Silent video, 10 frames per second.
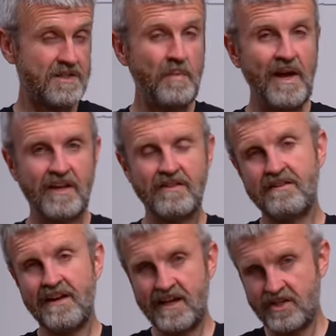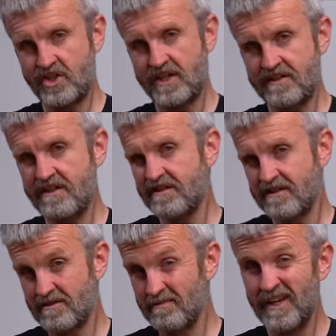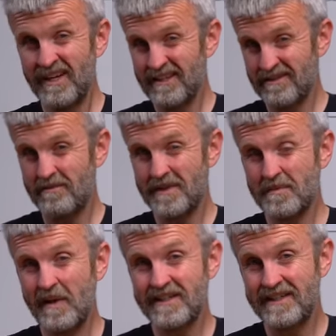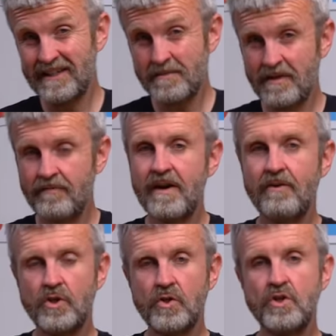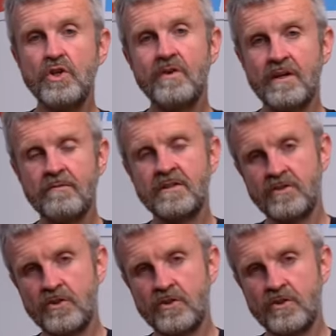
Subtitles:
spec than that HJC system, so I'm expecting it to be a very good unit when I